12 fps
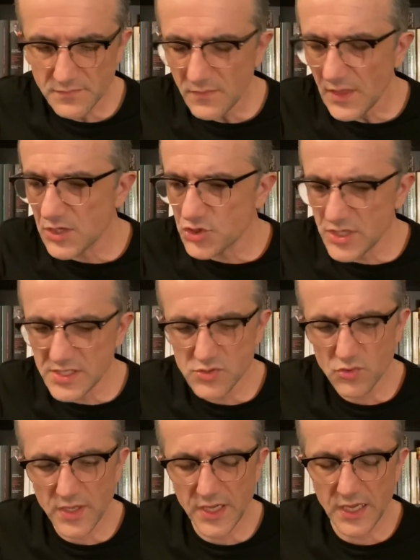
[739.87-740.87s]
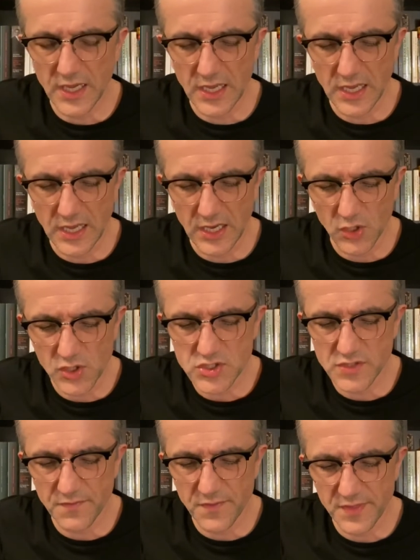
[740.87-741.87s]
she's doing lots
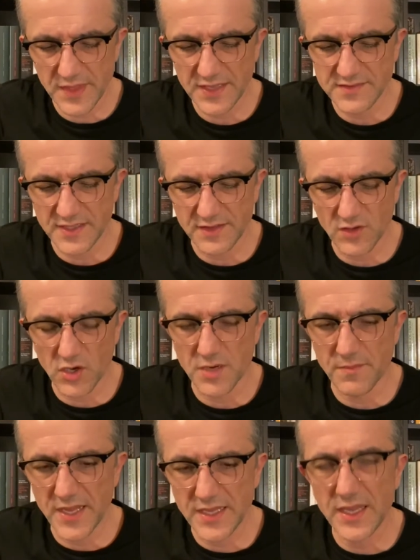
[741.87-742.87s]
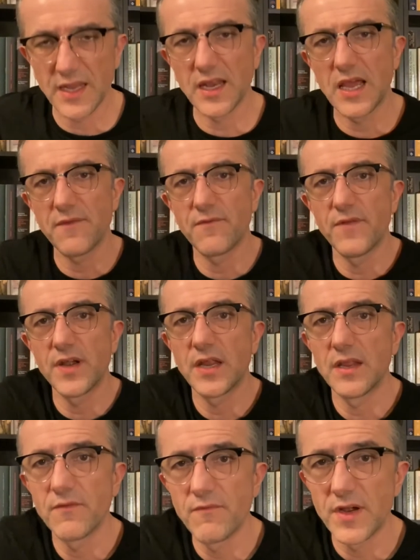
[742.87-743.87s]
of things that are making life
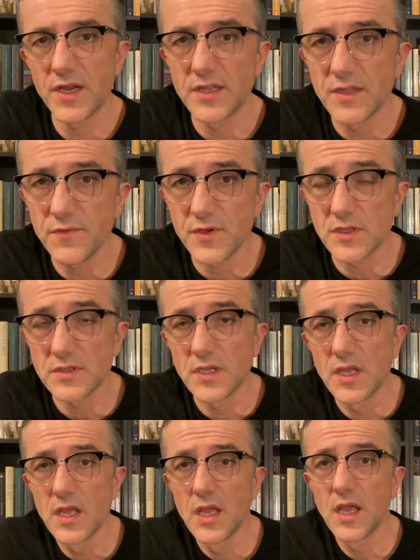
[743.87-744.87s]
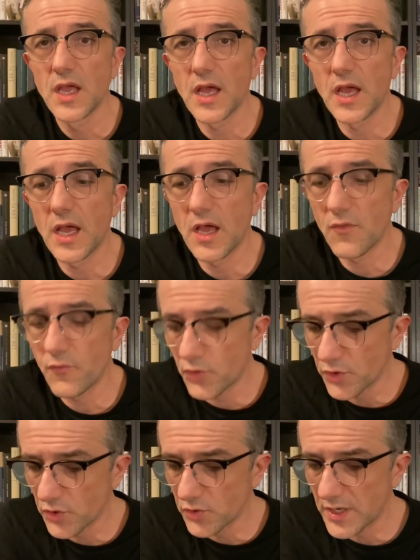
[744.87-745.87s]
very difficult for
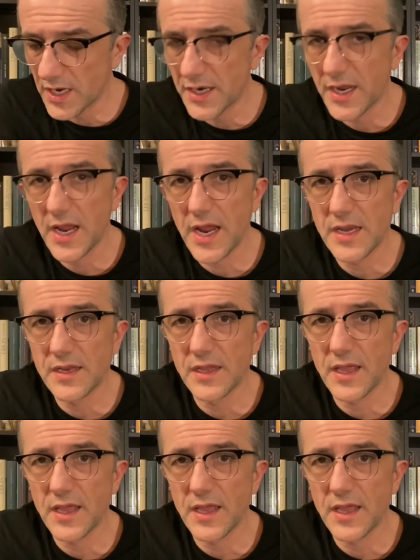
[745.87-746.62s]
Gunnar, and